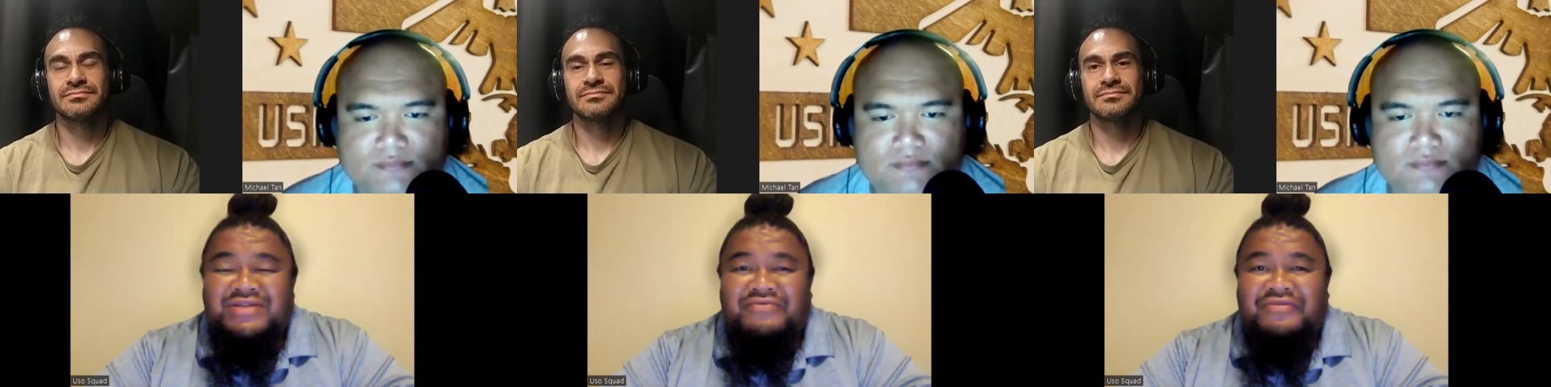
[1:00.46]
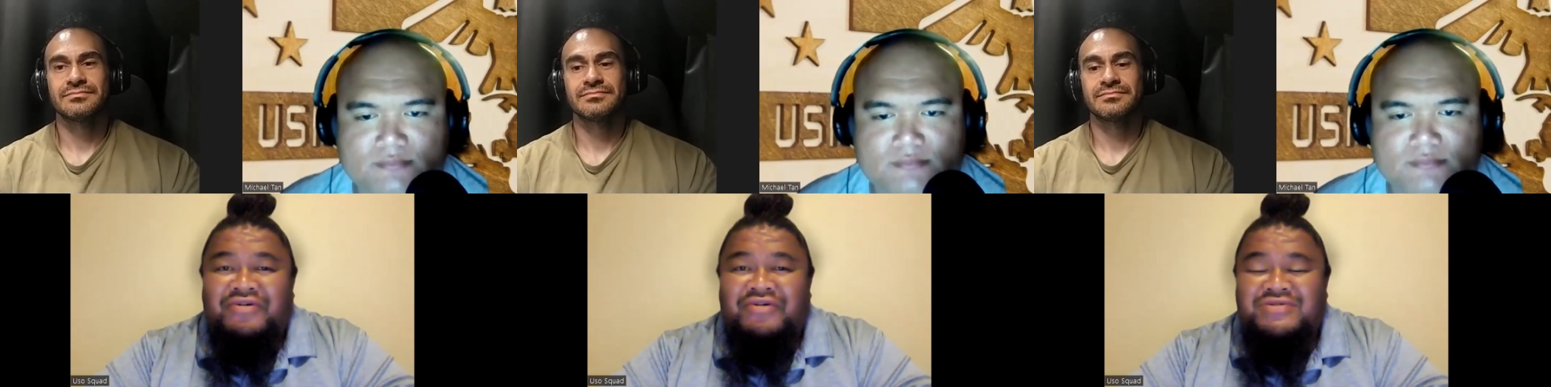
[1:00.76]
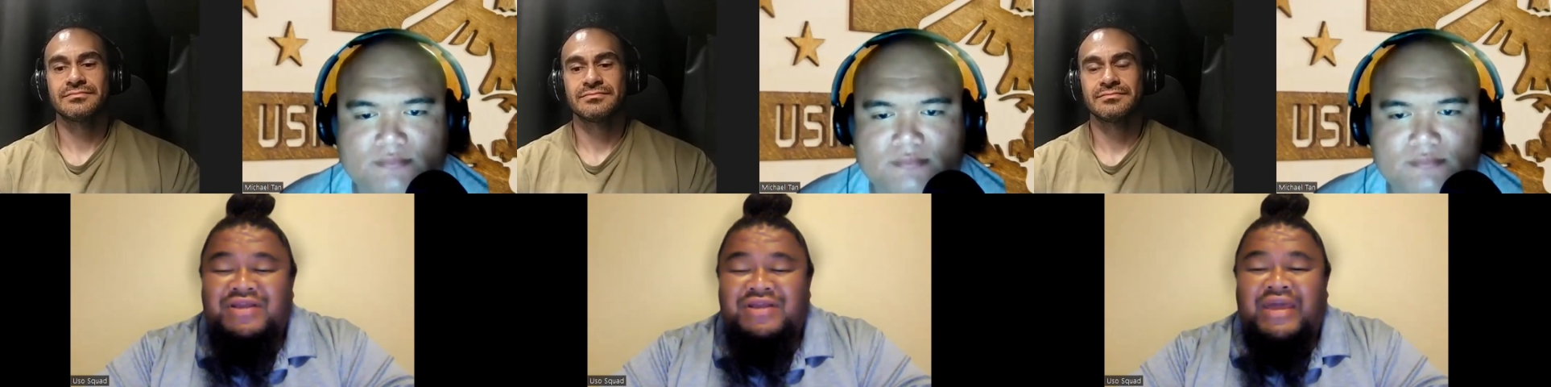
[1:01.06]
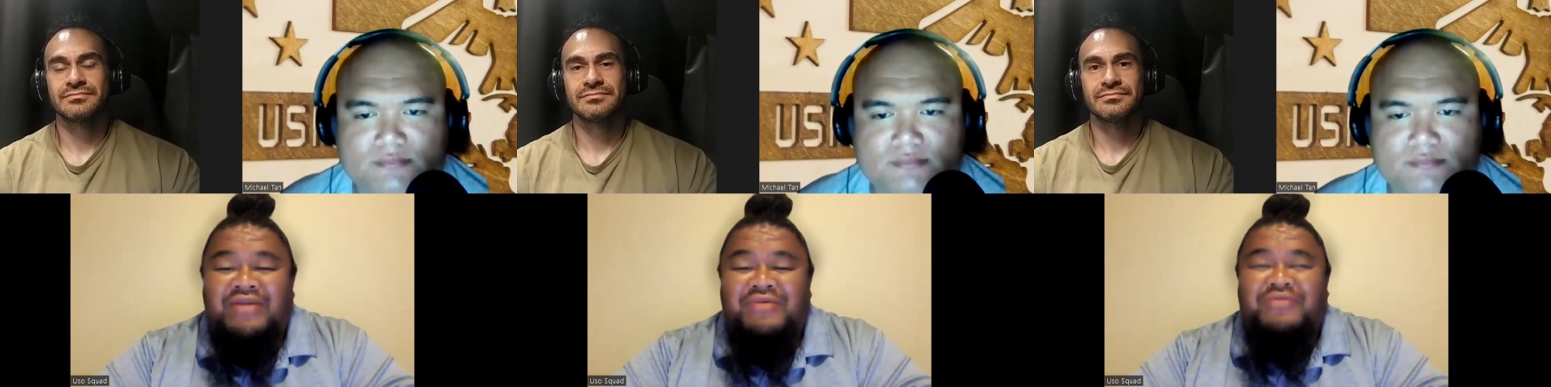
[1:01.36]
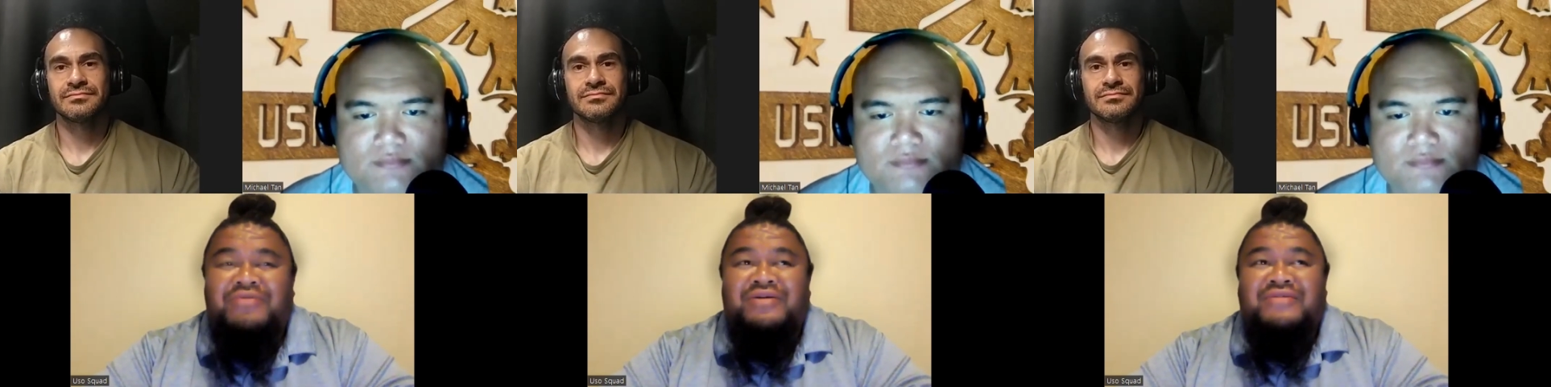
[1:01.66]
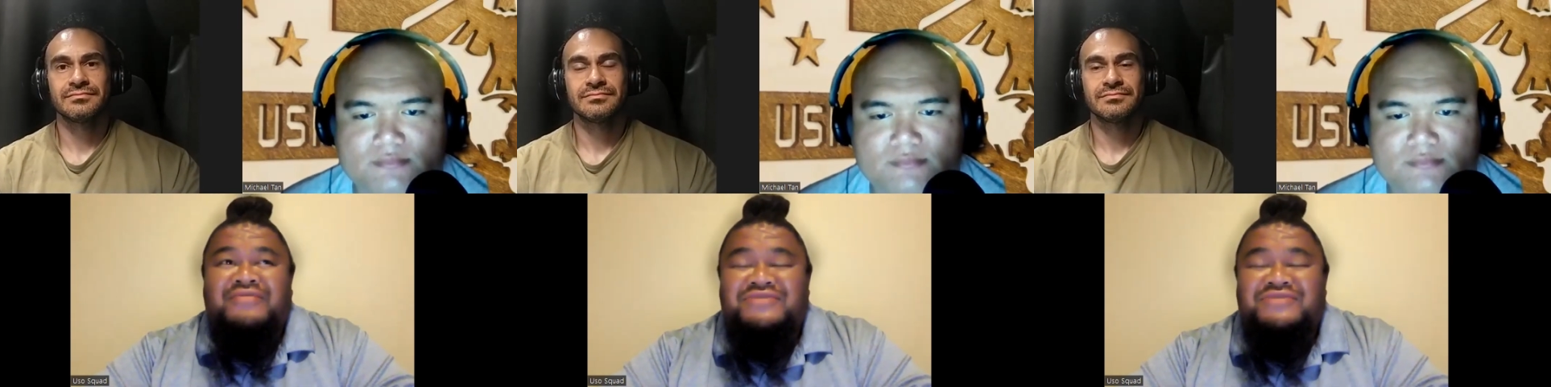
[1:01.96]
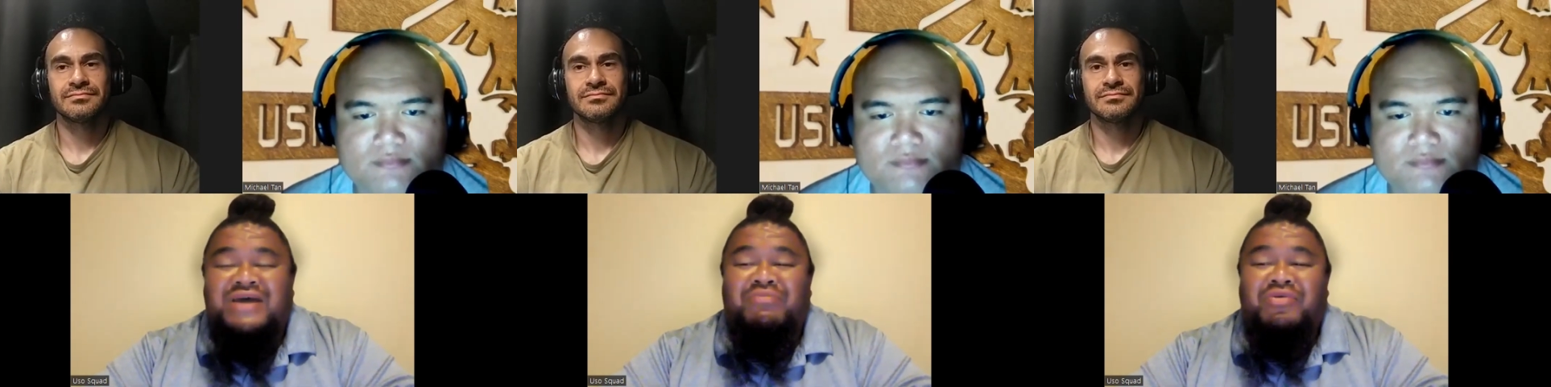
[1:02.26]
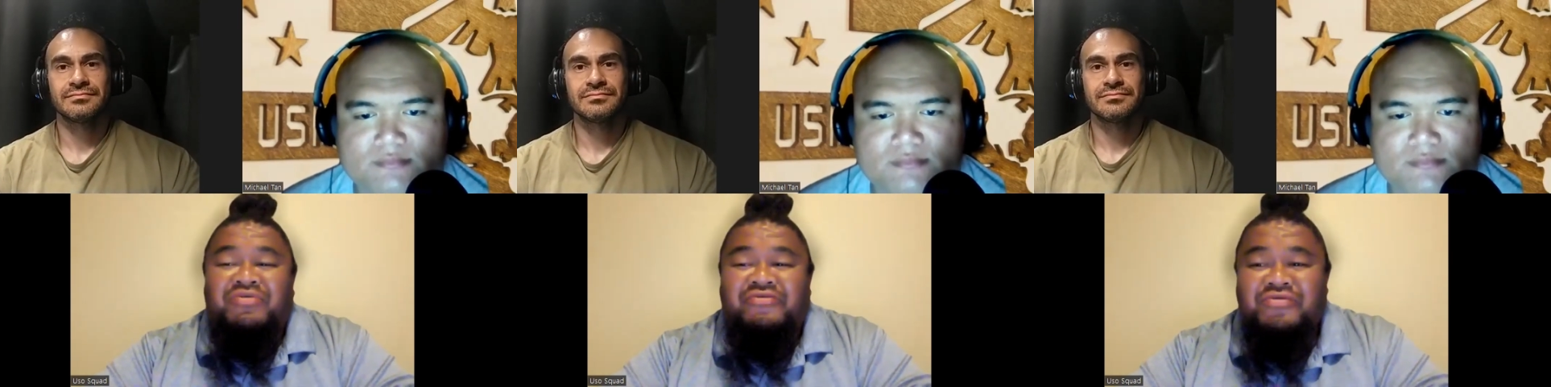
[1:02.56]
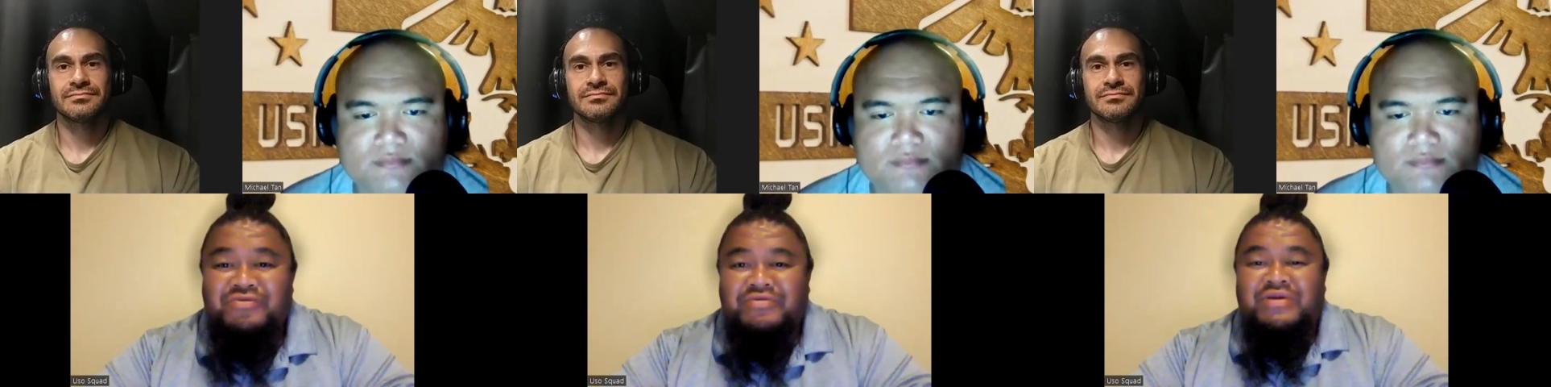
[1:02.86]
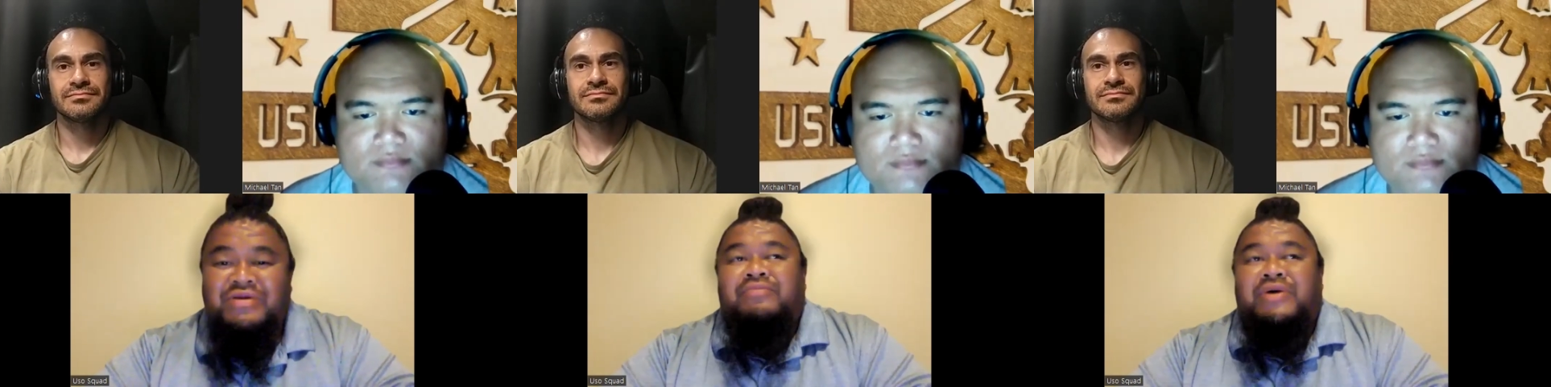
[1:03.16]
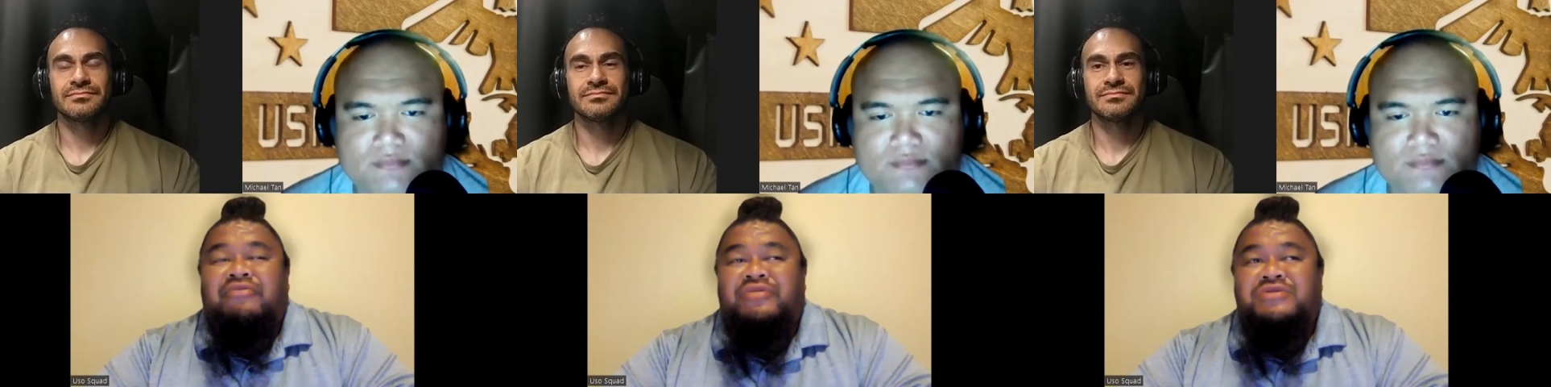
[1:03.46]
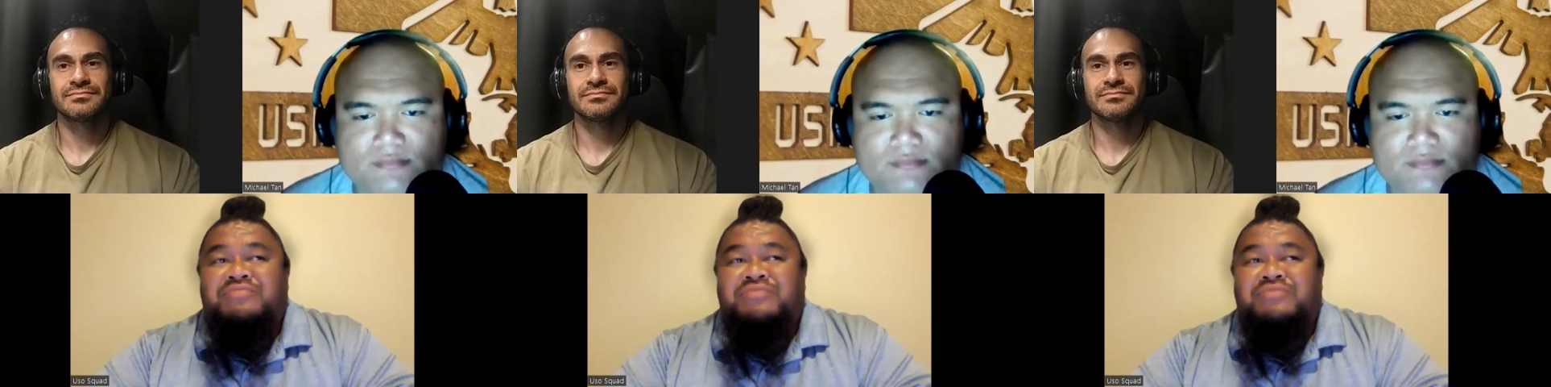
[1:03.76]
Speaker 1: even falls in the category of Samoan food. My first